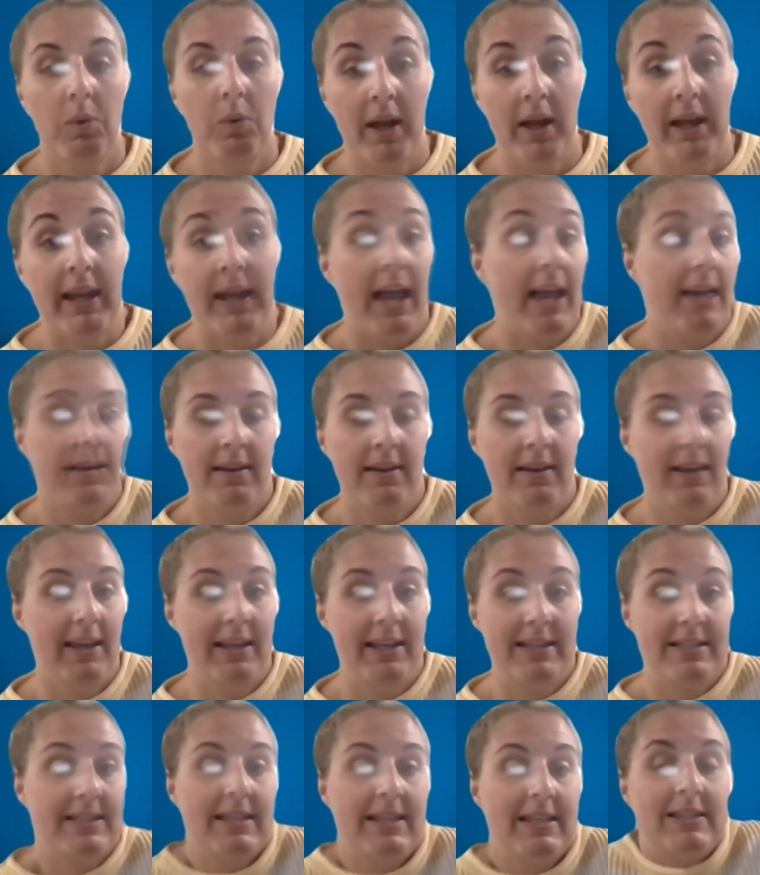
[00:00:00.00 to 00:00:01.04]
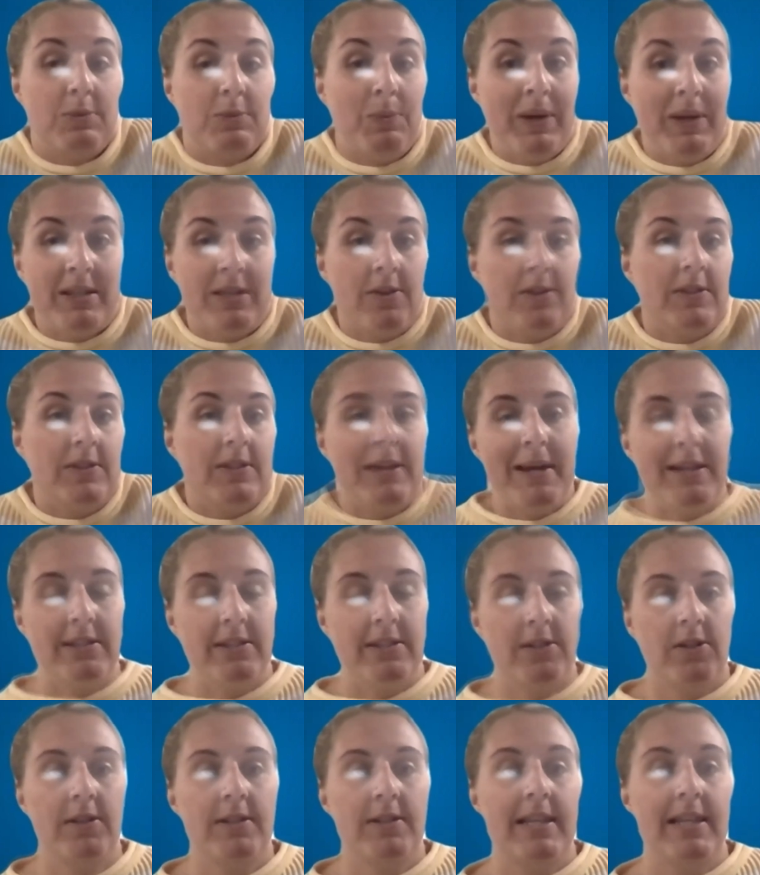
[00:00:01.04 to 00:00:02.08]
again, it's what
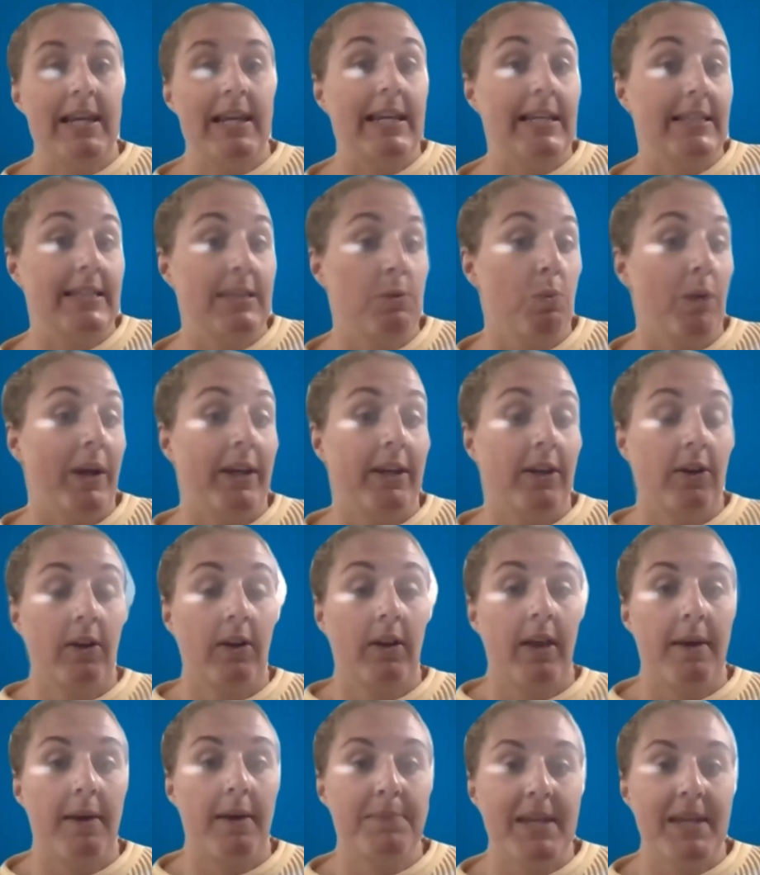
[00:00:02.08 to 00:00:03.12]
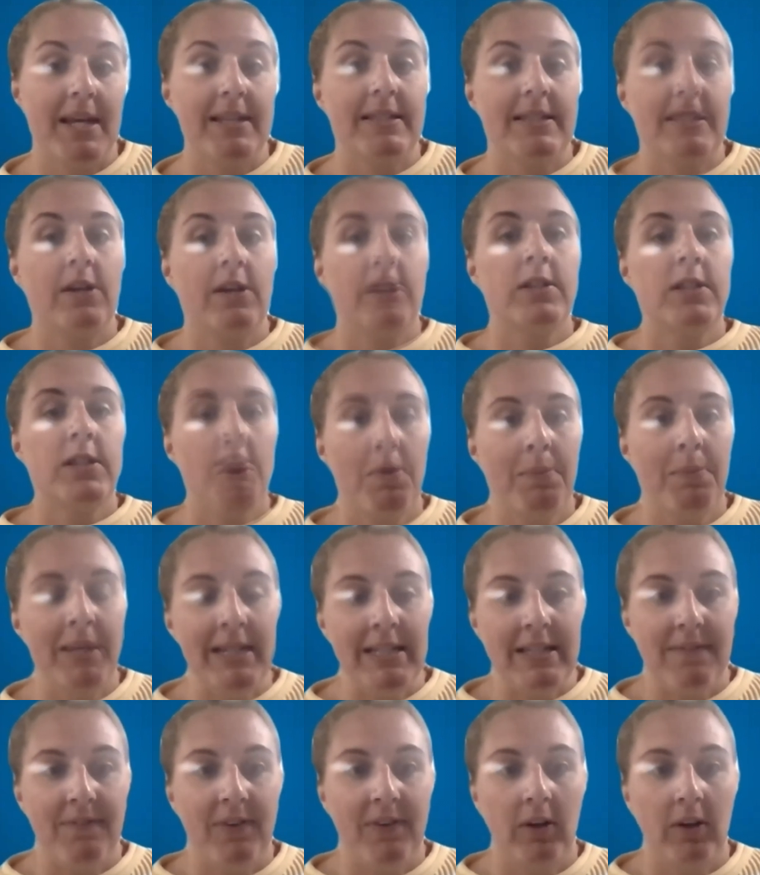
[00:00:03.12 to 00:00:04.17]
Toastmasters is and what your club does. There are so
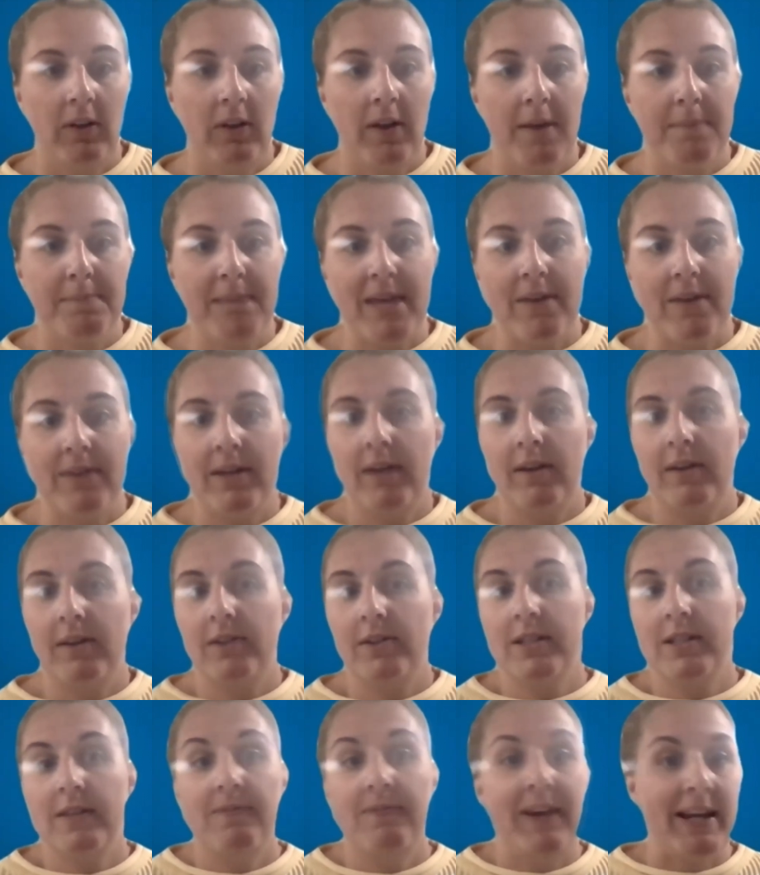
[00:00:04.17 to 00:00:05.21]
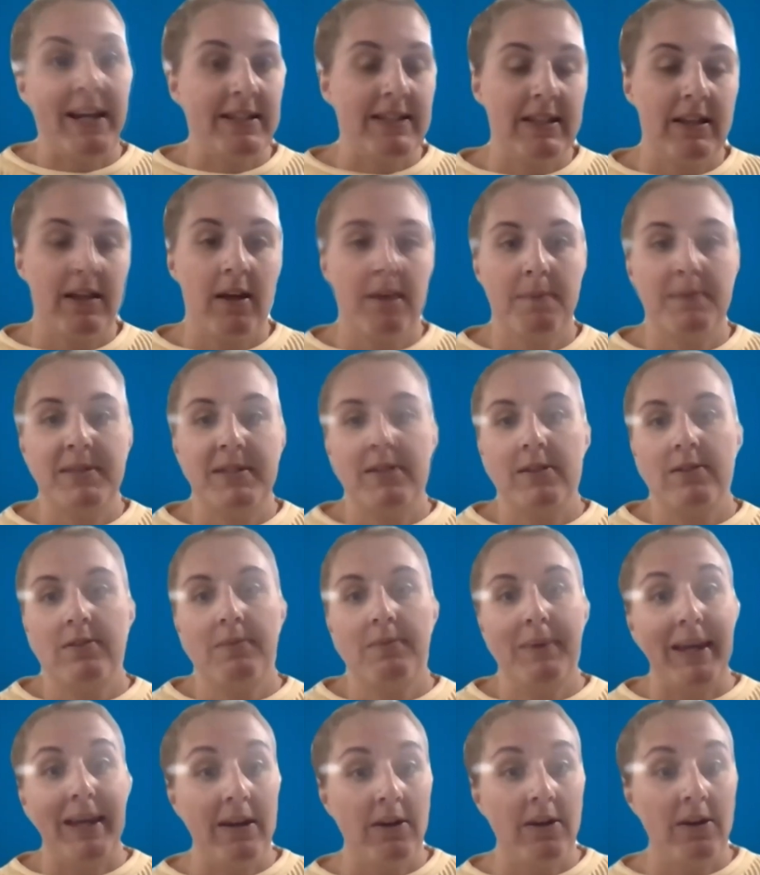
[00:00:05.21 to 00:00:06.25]
many different clubs out there. There's advanced clubs, there's
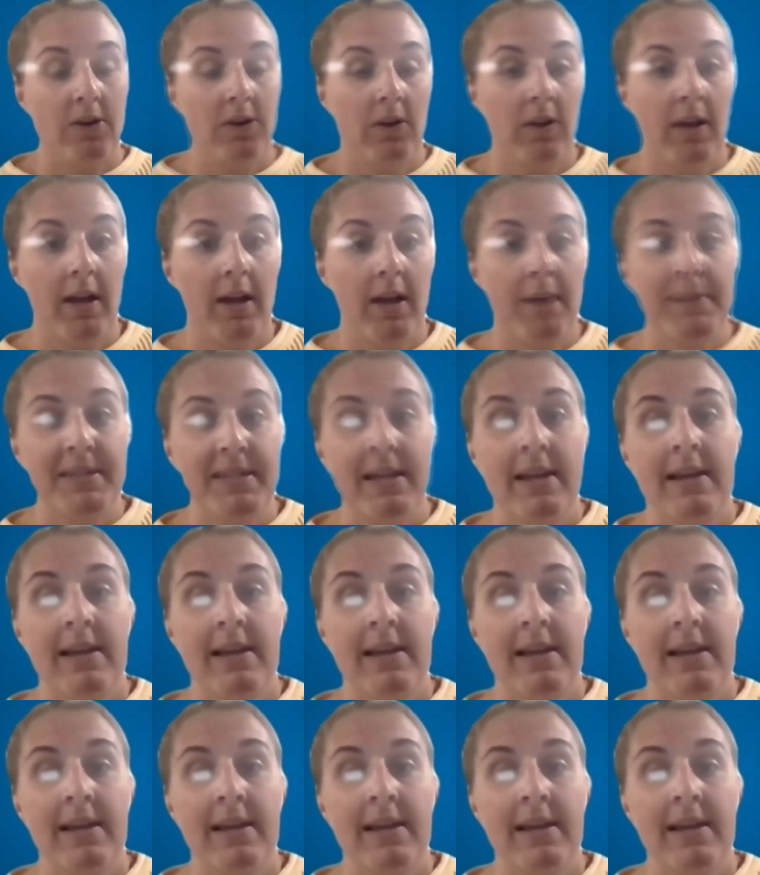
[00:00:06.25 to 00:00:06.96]
beginner clubs,